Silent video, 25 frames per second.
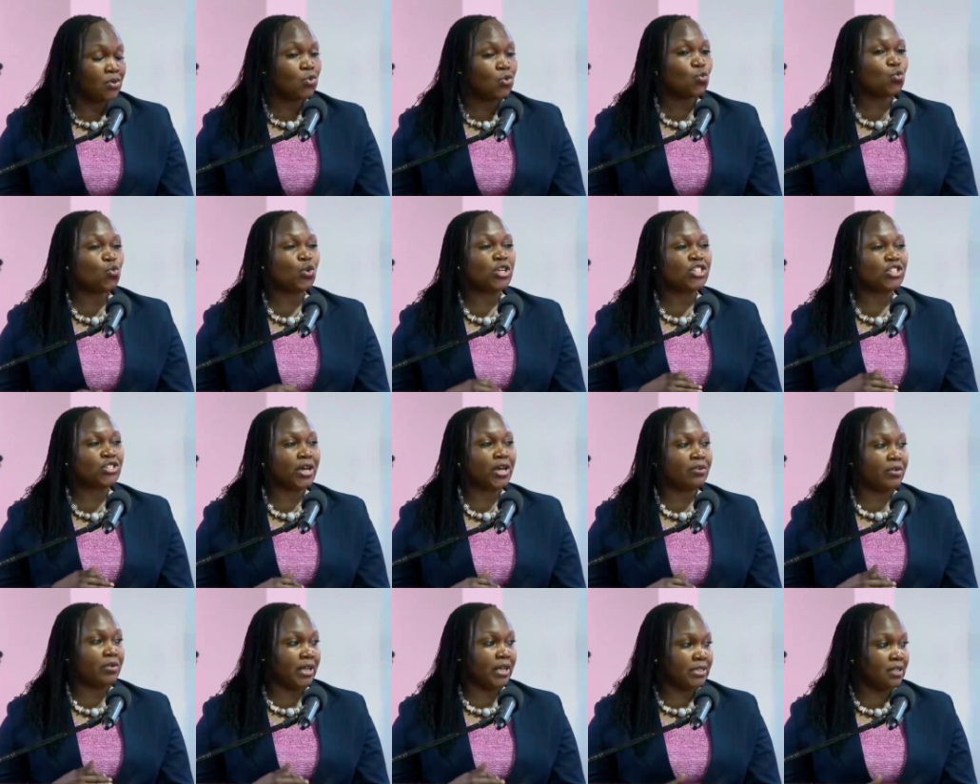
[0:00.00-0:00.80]
which
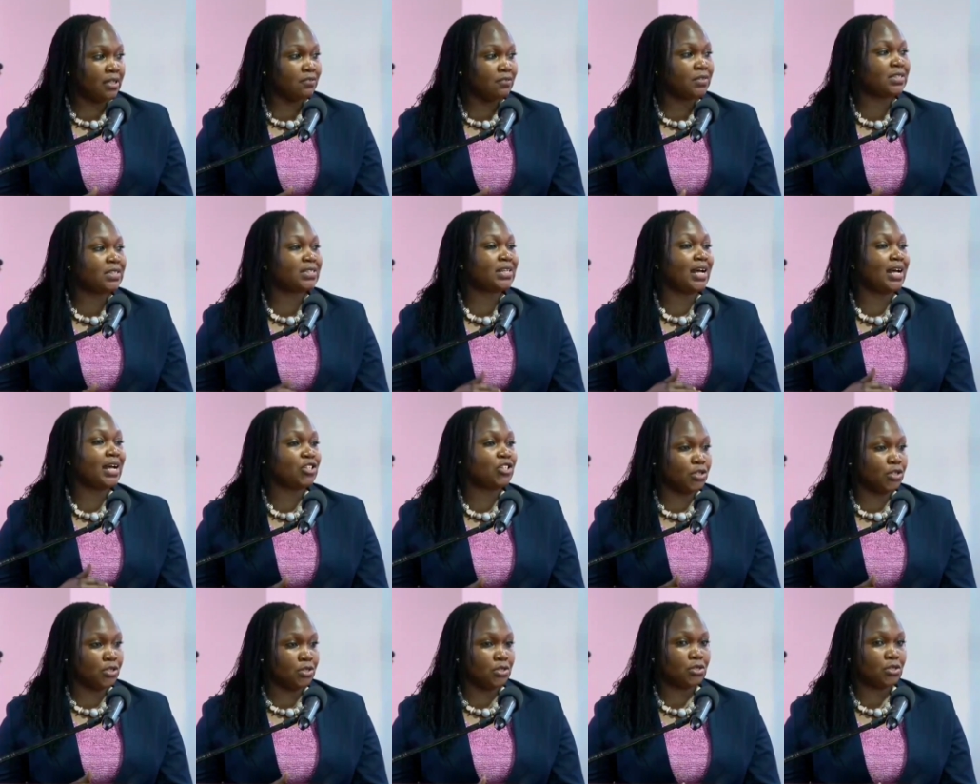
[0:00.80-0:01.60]
directives
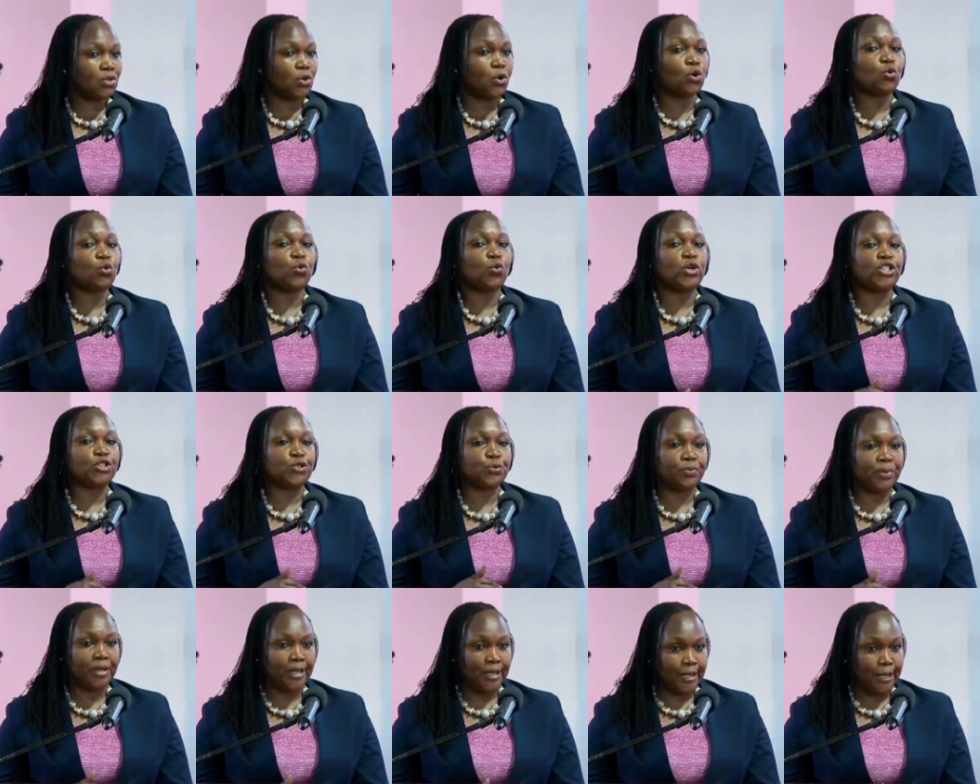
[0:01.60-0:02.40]
touches on
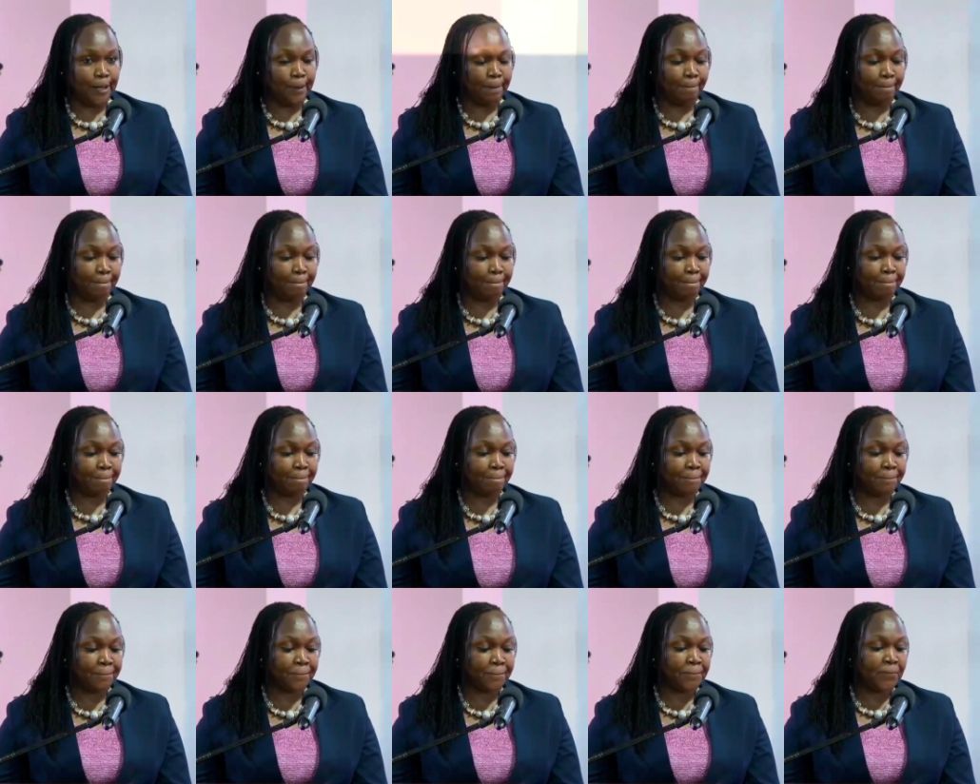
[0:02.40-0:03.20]
which pillar.
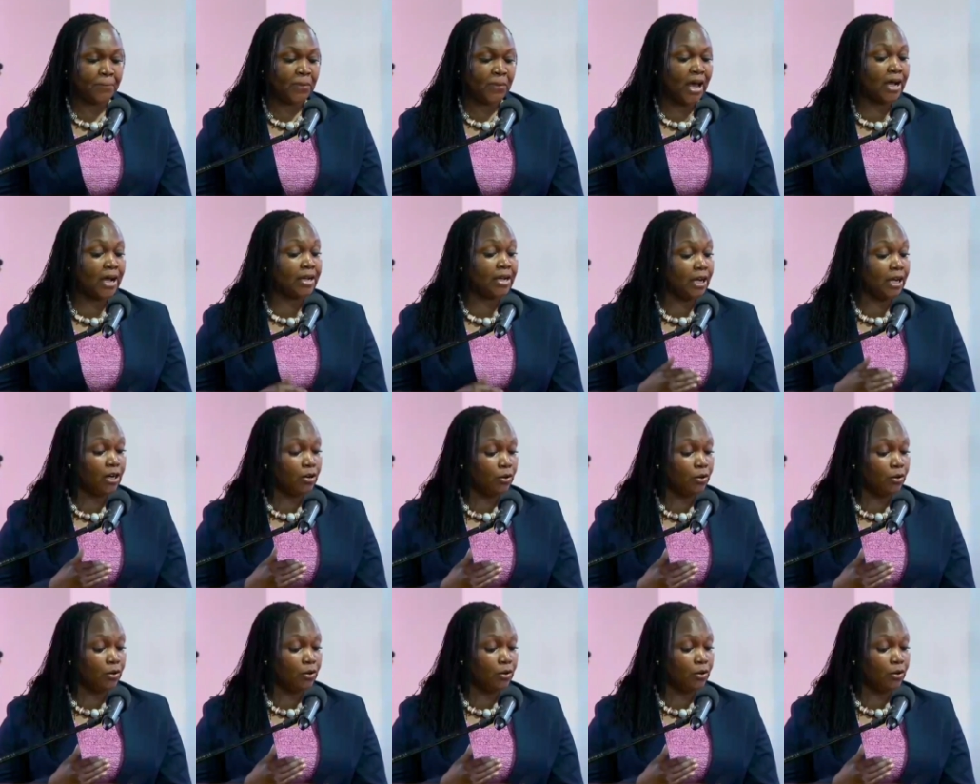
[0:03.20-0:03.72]
Under